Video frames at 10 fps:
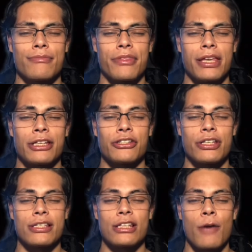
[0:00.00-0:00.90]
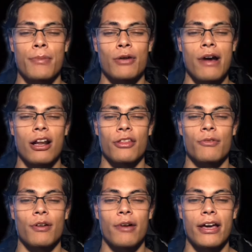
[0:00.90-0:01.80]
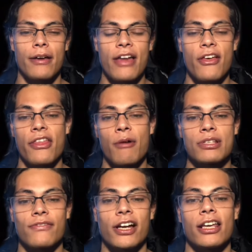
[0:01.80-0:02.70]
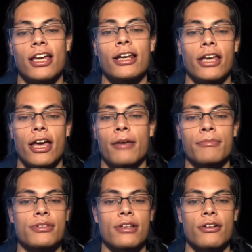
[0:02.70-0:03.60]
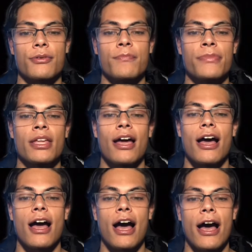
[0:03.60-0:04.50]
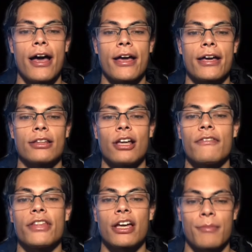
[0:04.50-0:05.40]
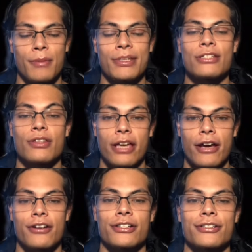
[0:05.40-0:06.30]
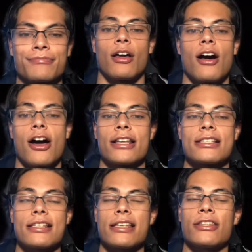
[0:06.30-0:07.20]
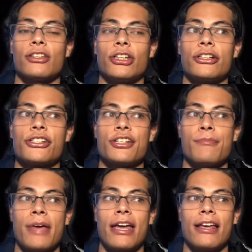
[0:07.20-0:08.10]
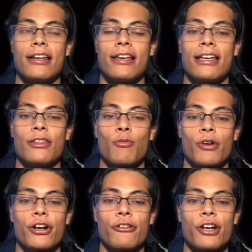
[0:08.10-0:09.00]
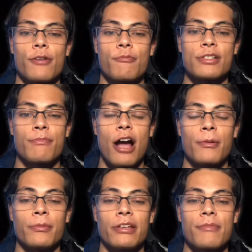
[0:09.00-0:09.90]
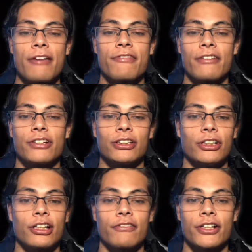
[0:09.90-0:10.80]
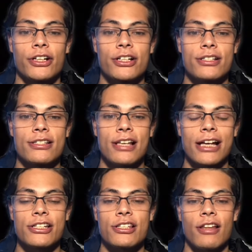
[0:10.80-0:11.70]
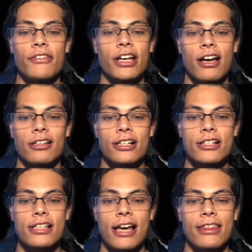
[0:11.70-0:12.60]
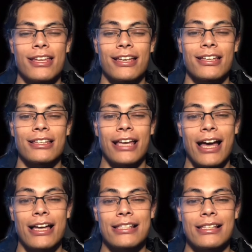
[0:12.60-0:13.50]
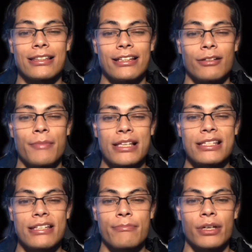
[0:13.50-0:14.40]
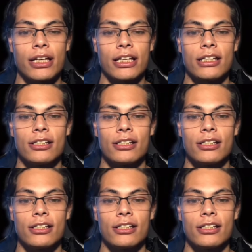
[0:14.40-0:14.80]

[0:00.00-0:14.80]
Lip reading: things she's stomping around on the runway. I thought that was funny in camp, so I love the commitment to the character. Honestly, the look she made in the workroom was probably my favorite look of hers. I just love the colors. I think, yeah, it's a little messy, but